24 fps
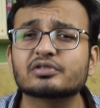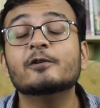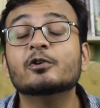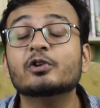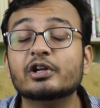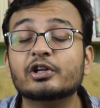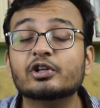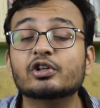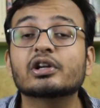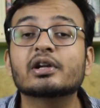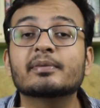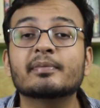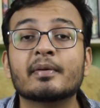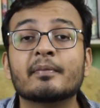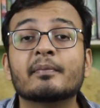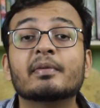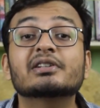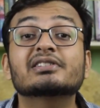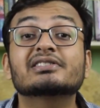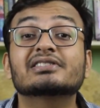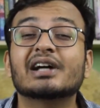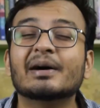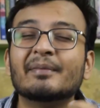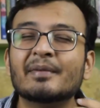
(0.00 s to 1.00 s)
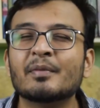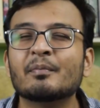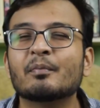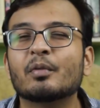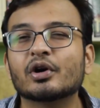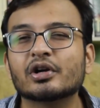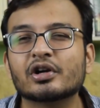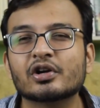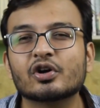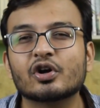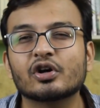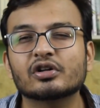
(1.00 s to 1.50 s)
You need to remember some
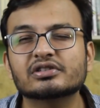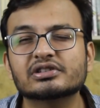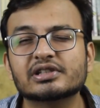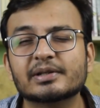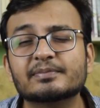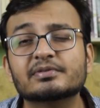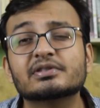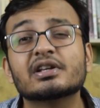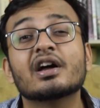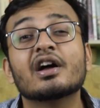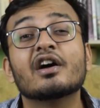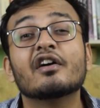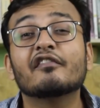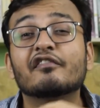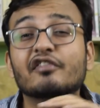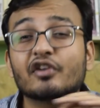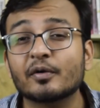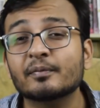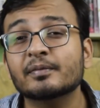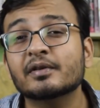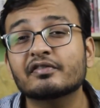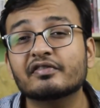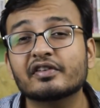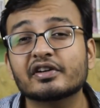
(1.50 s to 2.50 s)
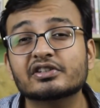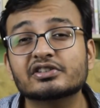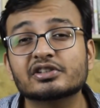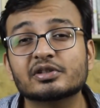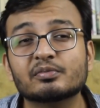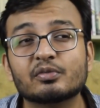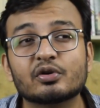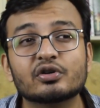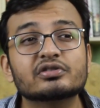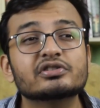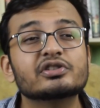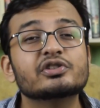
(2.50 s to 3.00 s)
important concepts from the fiction books.